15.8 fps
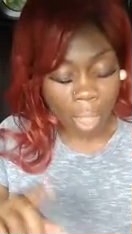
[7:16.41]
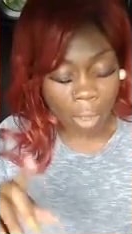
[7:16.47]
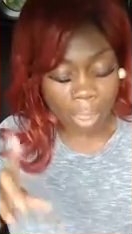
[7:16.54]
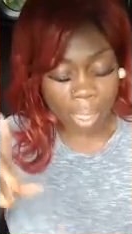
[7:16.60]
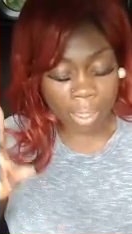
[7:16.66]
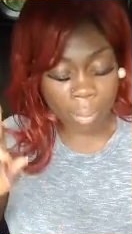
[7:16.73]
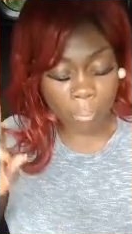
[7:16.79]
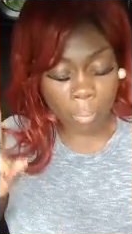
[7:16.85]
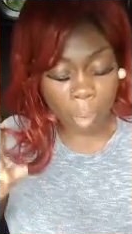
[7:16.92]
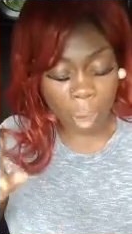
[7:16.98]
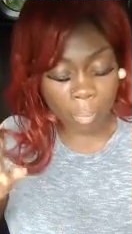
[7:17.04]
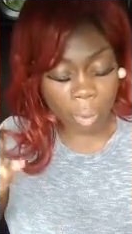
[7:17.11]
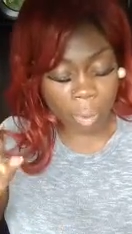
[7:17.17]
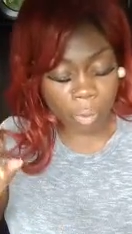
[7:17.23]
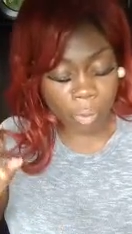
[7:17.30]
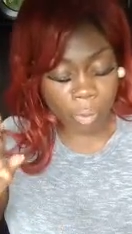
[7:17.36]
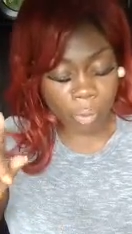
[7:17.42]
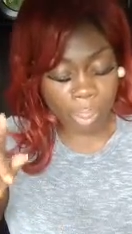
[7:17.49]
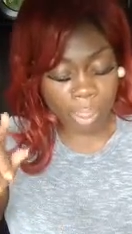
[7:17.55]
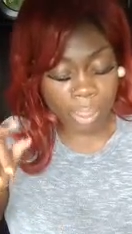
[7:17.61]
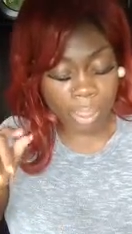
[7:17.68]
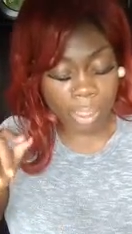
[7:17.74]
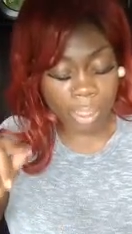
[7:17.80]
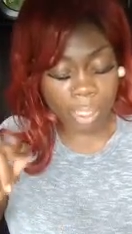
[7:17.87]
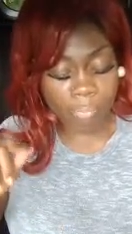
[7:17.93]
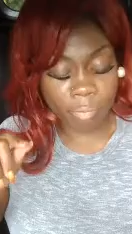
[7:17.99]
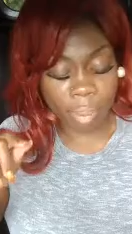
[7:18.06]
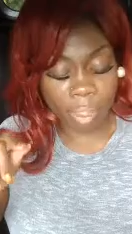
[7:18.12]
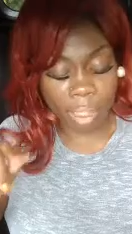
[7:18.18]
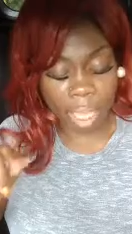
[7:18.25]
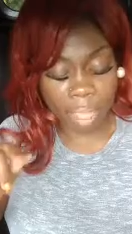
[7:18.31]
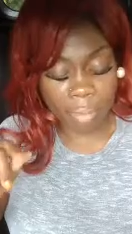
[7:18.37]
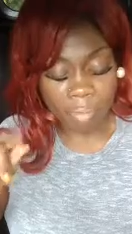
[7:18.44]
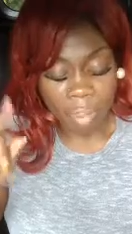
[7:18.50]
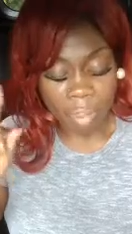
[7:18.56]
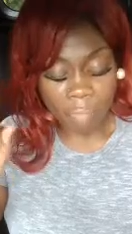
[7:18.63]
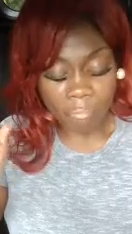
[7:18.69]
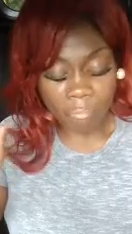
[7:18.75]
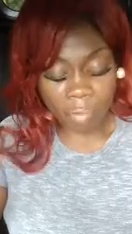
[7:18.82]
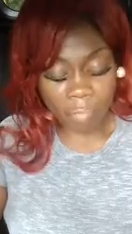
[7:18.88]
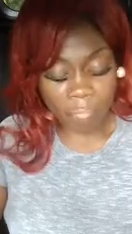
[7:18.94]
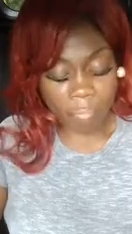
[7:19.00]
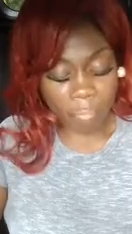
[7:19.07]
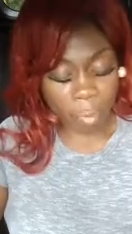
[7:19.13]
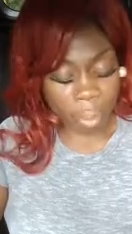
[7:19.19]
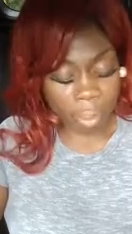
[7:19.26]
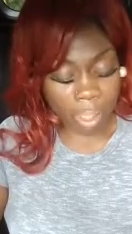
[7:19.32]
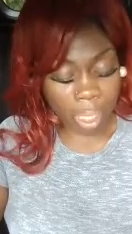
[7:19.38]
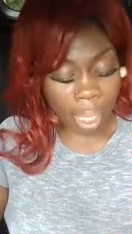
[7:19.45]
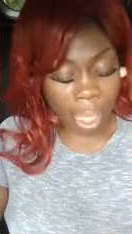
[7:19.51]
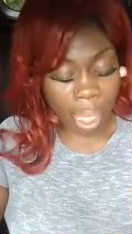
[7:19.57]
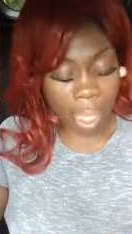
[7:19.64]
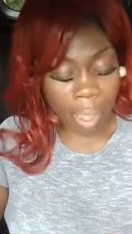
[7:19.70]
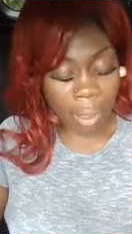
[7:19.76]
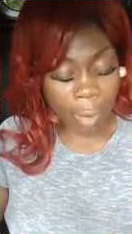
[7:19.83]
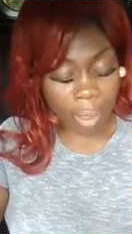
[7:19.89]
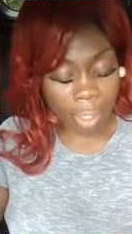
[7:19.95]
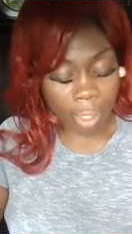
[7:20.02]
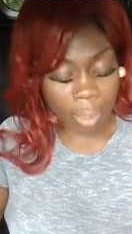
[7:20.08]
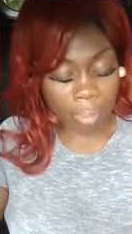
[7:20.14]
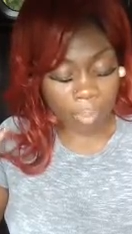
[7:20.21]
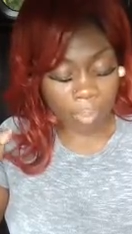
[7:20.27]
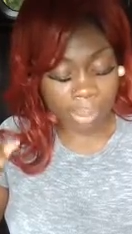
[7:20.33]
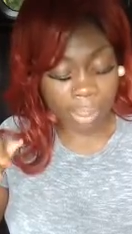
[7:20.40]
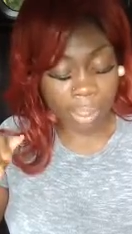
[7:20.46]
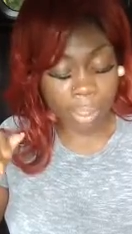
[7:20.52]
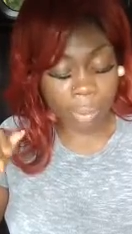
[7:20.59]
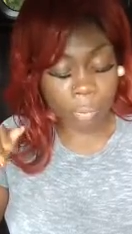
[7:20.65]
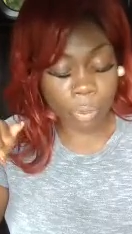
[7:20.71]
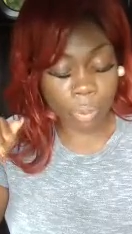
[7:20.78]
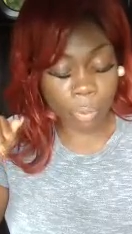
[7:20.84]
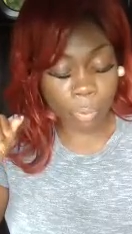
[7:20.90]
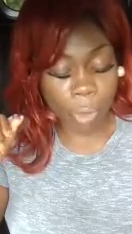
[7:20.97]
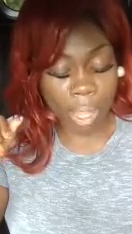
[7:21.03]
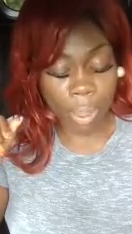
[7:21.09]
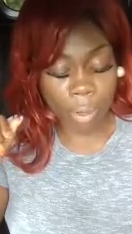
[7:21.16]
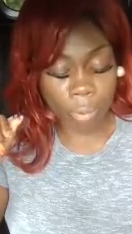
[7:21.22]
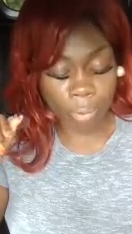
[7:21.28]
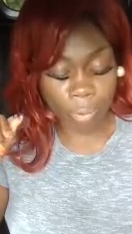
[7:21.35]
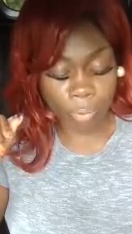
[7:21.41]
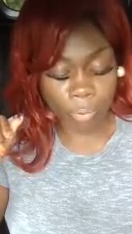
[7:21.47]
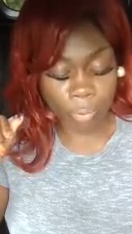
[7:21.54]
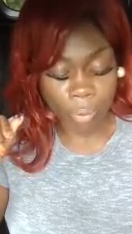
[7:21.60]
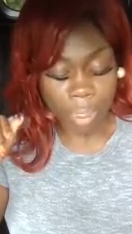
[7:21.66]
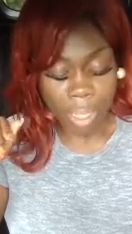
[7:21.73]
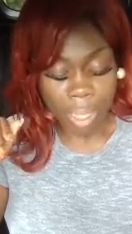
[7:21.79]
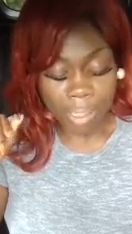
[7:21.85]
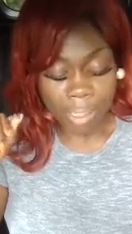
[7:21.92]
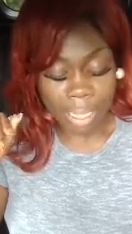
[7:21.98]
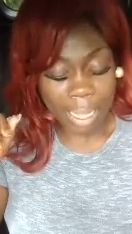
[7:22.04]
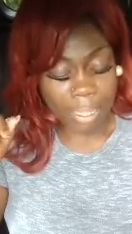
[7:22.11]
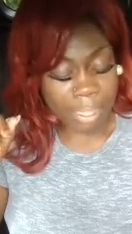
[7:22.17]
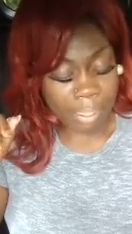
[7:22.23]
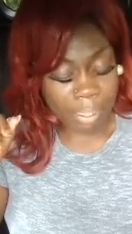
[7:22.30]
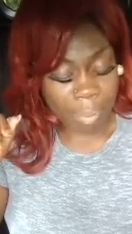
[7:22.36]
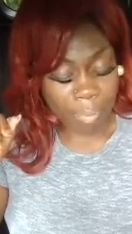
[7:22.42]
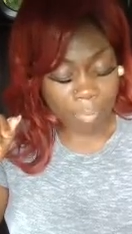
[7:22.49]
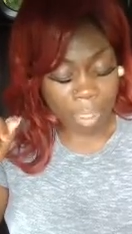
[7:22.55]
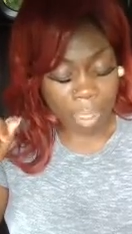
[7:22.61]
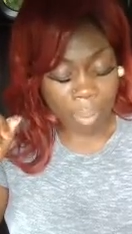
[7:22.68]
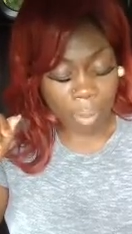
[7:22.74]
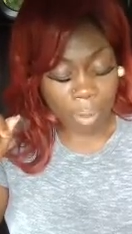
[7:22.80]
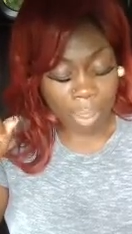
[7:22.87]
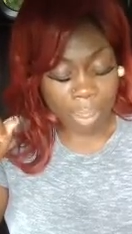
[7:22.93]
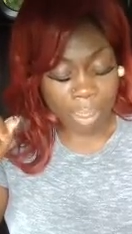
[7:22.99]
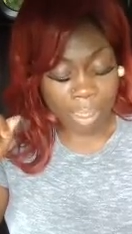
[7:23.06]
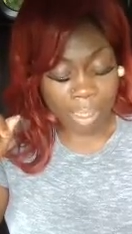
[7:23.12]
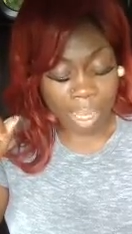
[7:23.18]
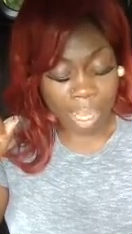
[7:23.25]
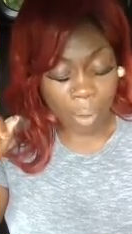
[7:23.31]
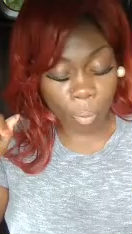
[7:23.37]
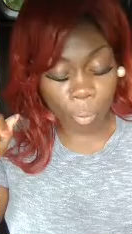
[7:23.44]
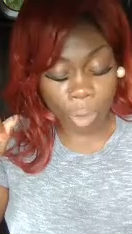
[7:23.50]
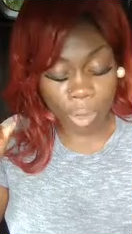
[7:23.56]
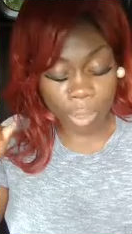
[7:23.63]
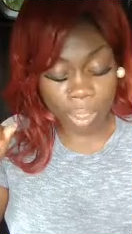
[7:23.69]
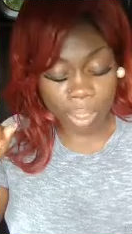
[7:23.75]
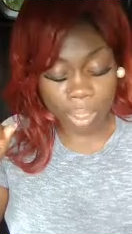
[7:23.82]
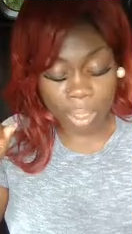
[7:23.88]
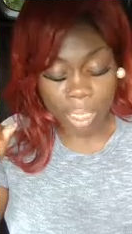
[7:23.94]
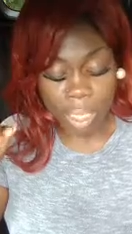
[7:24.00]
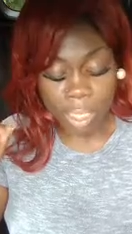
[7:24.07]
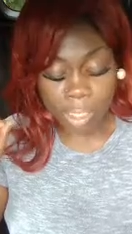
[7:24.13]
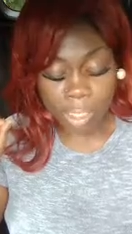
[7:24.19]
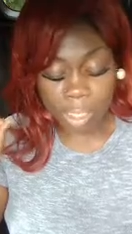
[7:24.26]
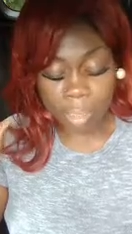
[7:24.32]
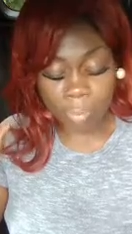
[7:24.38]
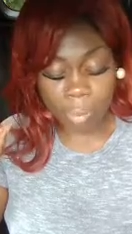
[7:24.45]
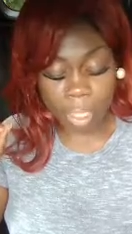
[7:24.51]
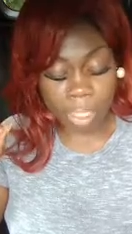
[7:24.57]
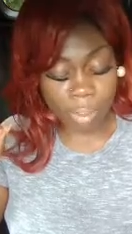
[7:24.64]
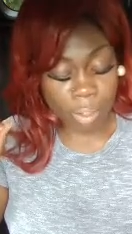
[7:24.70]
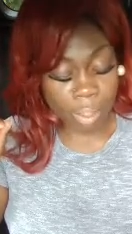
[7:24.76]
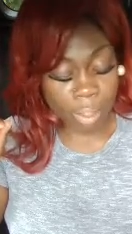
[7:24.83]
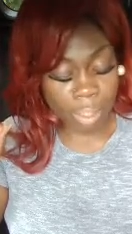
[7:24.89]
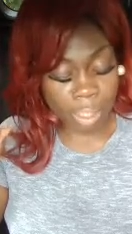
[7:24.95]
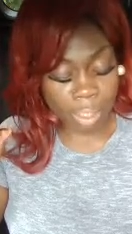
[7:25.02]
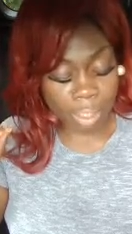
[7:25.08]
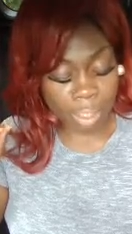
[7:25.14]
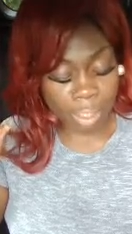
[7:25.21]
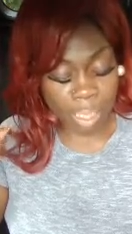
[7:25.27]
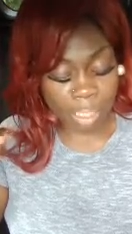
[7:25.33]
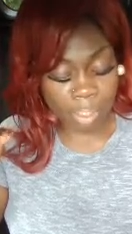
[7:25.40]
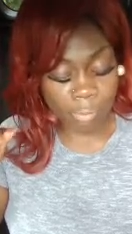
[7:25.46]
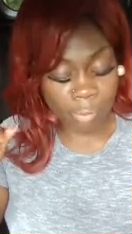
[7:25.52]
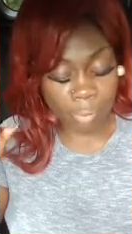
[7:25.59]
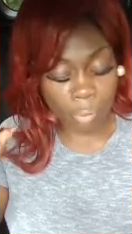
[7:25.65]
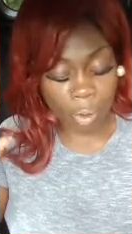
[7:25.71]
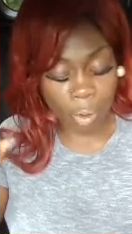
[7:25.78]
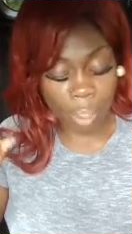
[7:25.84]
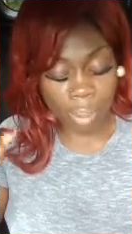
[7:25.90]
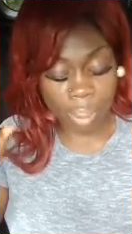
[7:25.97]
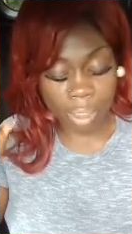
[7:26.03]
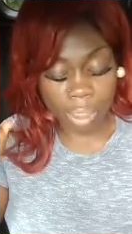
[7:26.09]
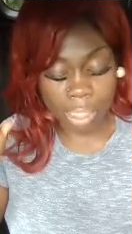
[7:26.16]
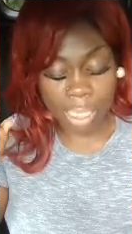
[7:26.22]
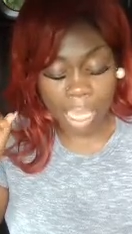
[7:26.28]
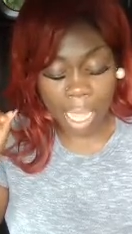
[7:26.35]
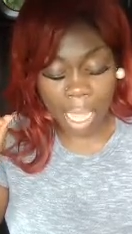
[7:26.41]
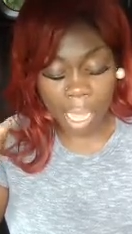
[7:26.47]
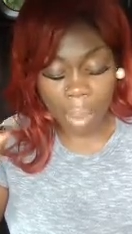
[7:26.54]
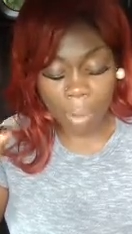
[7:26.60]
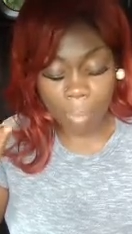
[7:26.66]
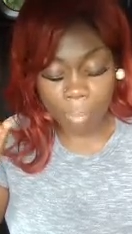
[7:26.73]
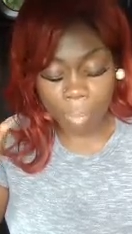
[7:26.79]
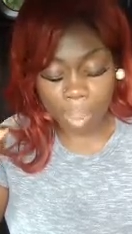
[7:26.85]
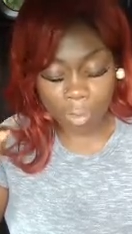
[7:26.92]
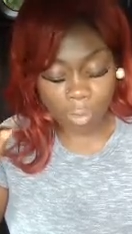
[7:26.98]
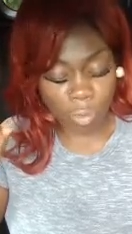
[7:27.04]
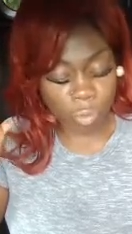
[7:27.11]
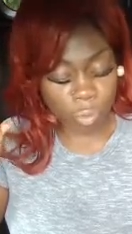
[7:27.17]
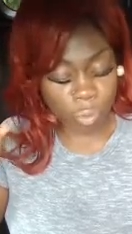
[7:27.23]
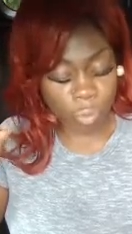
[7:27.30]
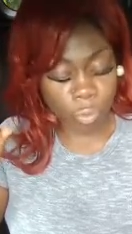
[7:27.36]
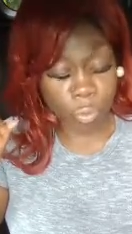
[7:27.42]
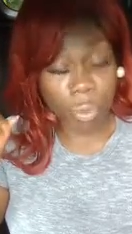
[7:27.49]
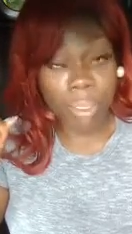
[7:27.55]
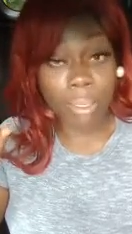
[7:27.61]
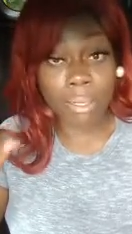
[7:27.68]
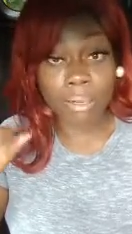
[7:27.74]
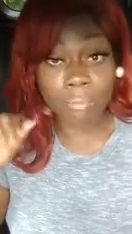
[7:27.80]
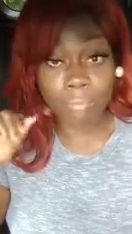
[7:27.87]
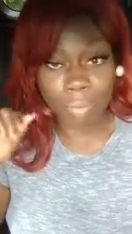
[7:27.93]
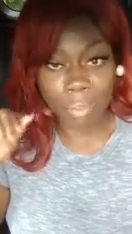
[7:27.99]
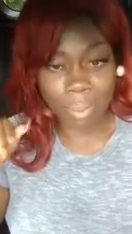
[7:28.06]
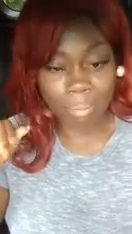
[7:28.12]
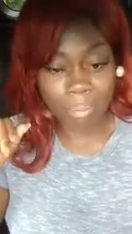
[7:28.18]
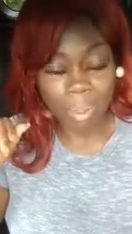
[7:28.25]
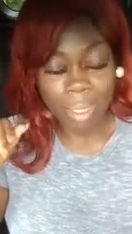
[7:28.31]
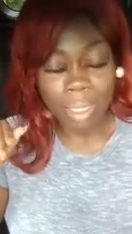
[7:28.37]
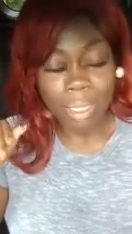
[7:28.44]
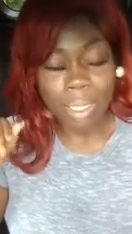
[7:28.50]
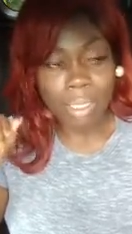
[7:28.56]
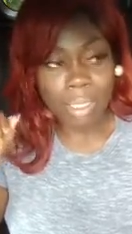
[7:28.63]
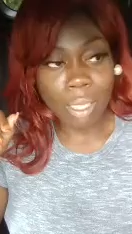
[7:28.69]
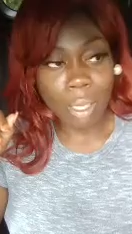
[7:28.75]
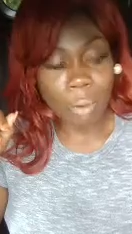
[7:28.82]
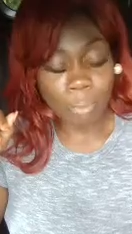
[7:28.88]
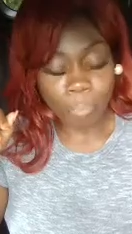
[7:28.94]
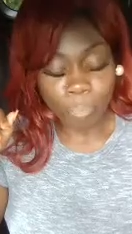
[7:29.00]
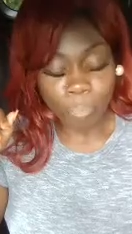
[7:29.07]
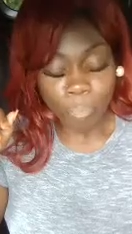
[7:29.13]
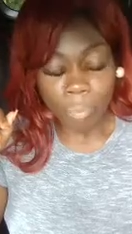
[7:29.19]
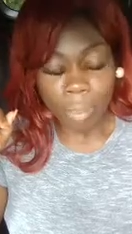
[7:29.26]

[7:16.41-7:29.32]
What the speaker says: Okay, the moment you start to live your life for the Father, all hell breaks loose around you. That doesn't mean God is not working. Some things are just a test from God to see how much do you love him. So